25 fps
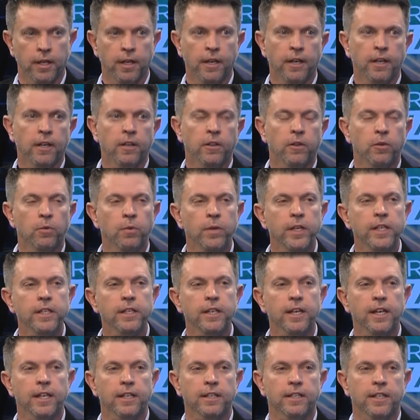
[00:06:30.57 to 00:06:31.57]
Mm-hmm. The
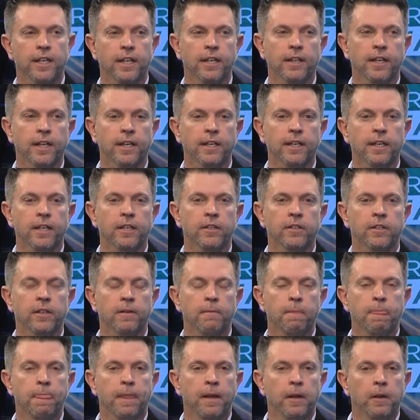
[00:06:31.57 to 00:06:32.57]
reason I say that is
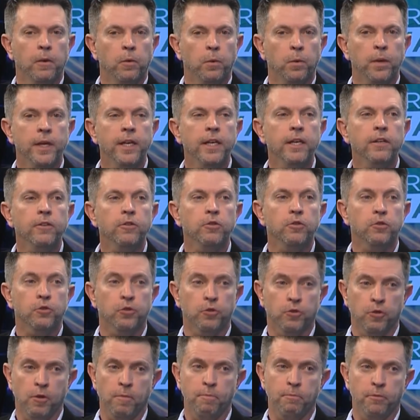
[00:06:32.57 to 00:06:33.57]
we need to
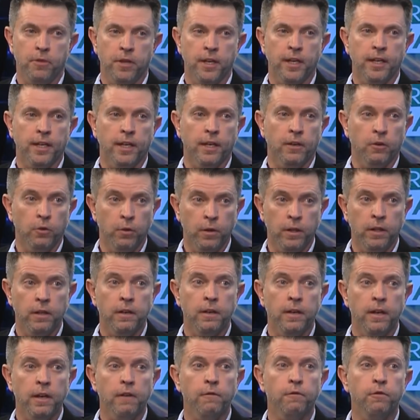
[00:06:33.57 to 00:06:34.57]
stop thinking, or in the
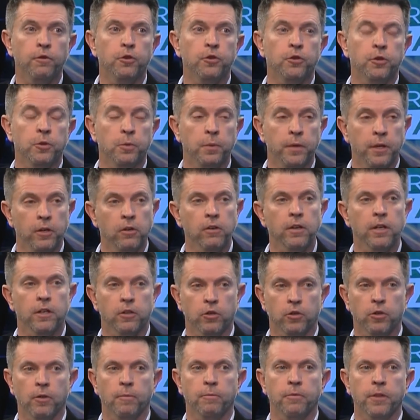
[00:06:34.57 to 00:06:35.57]
near future, we are going to
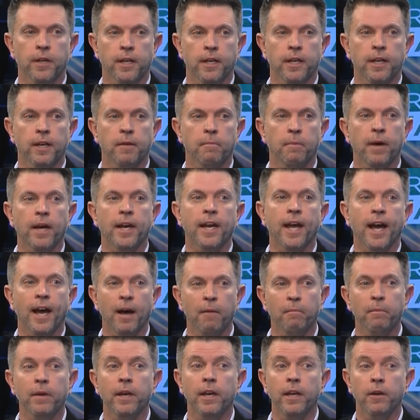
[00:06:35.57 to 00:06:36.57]
stop thinking about
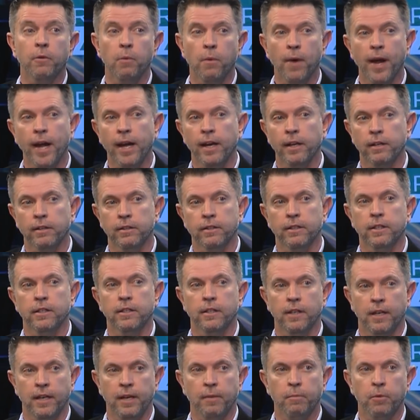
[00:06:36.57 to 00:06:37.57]
how many rands
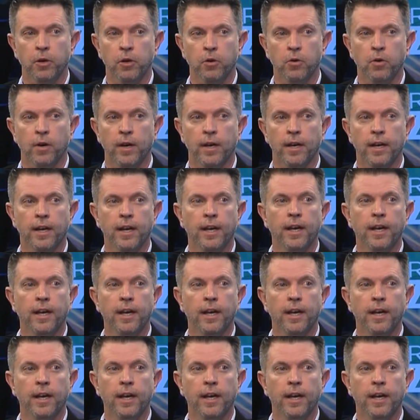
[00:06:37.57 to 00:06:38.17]
is a Libra coin.